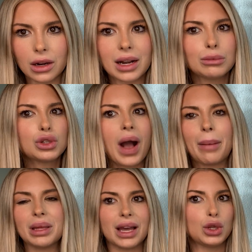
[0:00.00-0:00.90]
And I'm so
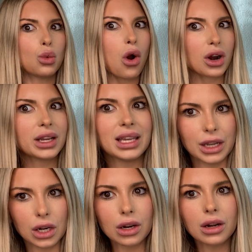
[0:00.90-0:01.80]
happy that you are
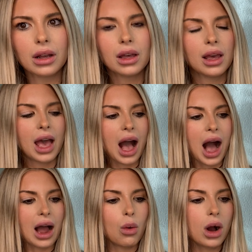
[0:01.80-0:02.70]
here.
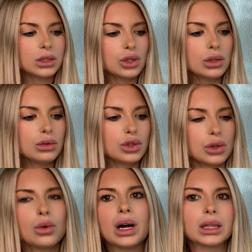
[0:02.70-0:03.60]
I want to
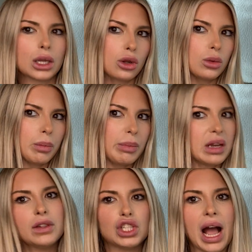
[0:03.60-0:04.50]
do a little bit
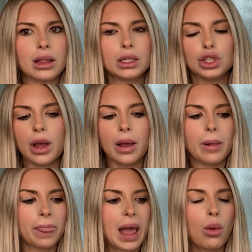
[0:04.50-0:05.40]
of a challenge.
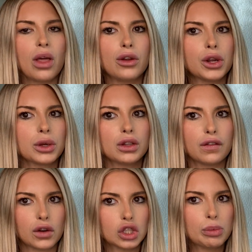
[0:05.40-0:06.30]
Now, whether you're in the
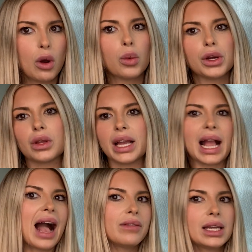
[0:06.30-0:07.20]
first boat where you're like, I
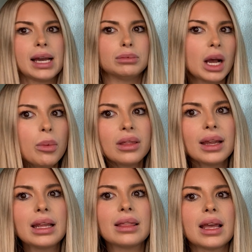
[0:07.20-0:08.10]
haven't kept up with
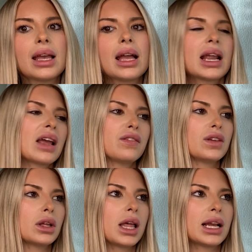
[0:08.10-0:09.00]
anything and I
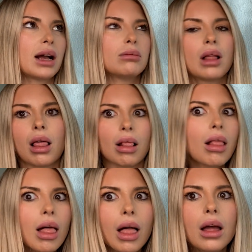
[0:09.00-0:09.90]
feel like
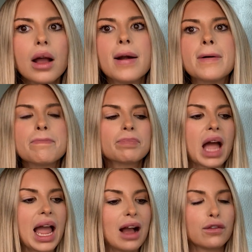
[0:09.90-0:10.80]

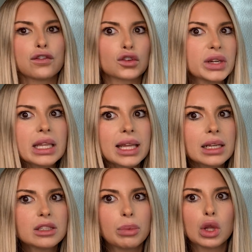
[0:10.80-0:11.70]
I have 3
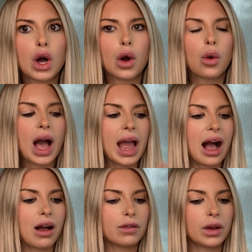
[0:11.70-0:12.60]
links below. I
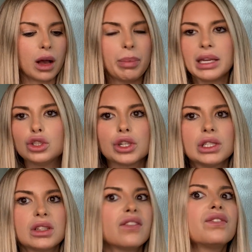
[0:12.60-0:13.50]
have a
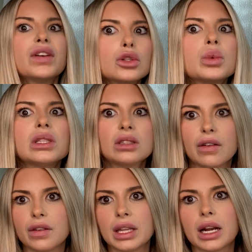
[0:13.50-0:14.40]
Pinterest filled with
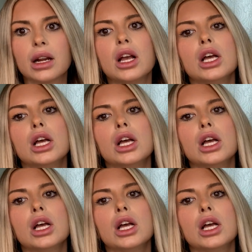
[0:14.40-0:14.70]
stuff in there.